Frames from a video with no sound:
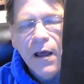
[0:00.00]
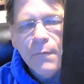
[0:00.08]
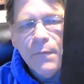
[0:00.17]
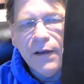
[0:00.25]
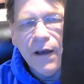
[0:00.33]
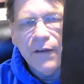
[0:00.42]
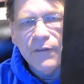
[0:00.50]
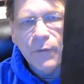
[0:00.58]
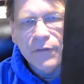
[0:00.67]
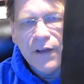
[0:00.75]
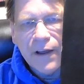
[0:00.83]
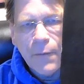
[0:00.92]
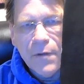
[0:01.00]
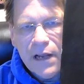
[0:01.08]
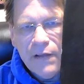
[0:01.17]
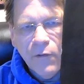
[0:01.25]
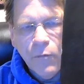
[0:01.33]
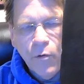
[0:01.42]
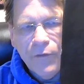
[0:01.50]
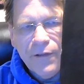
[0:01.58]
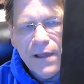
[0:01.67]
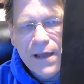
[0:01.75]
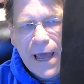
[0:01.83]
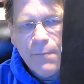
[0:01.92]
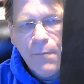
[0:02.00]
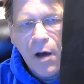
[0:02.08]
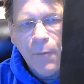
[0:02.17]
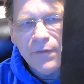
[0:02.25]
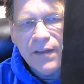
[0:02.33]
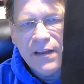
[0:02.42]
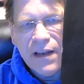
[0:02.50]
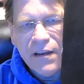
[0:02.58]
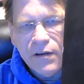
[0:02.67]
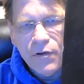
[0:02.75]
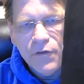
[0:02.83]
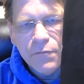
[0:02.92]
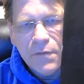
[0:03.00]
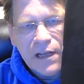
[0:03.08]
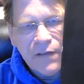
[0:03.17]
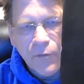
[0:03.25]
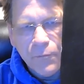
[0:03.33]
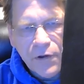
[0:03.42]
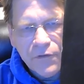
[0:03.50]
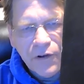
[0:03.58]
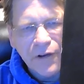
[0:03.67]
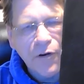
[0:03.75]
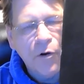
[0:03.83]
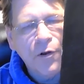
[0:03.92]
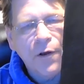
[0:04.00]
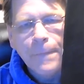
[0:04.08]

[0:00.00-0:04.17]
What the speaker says: because it was like a medieval movie that came out, but they didn't use medieval music or